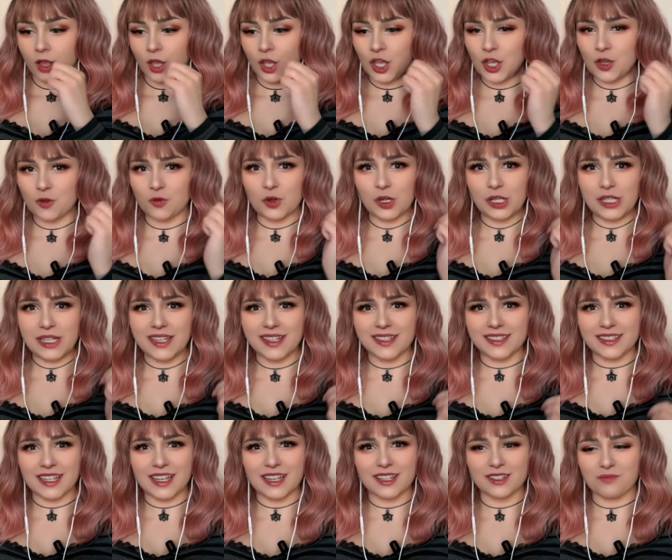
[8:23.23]
He
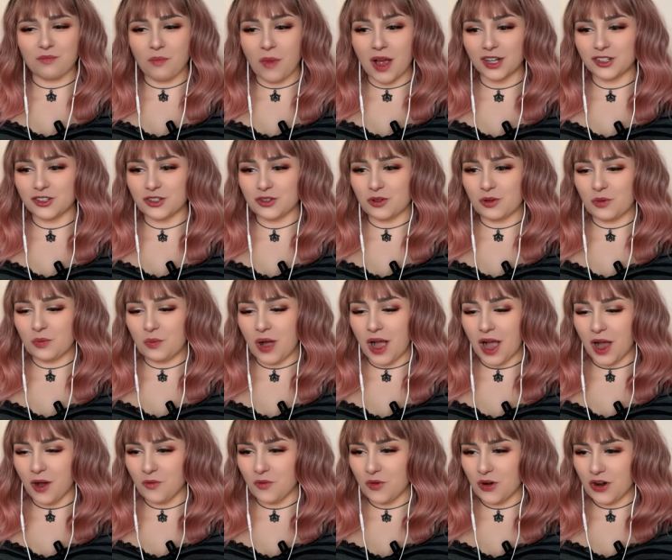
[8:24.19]
released his magical
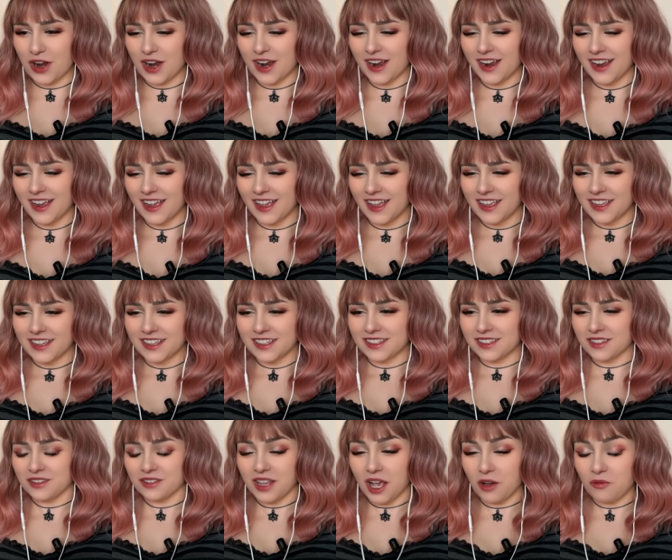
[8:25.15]
power.
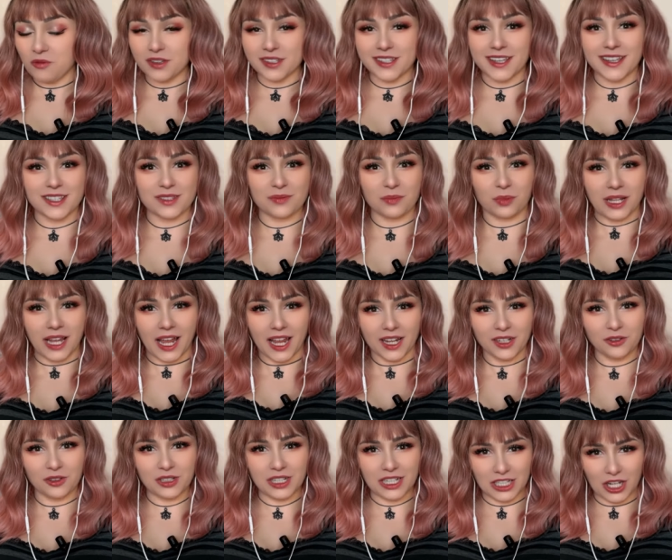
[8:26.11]
So that was his
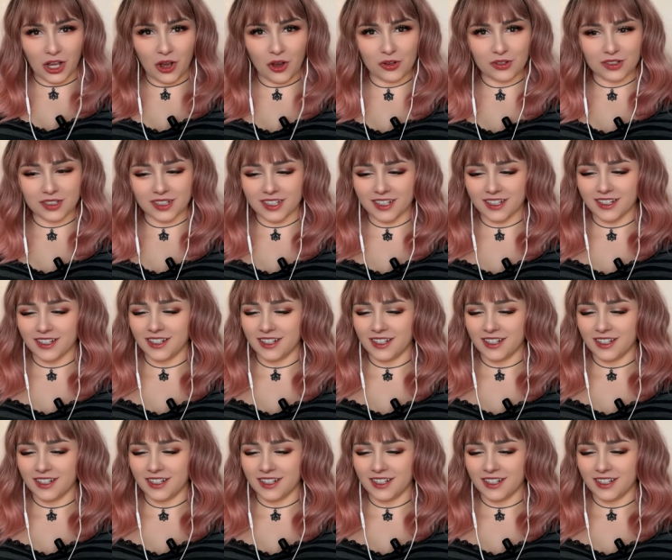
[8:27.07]
plan all along.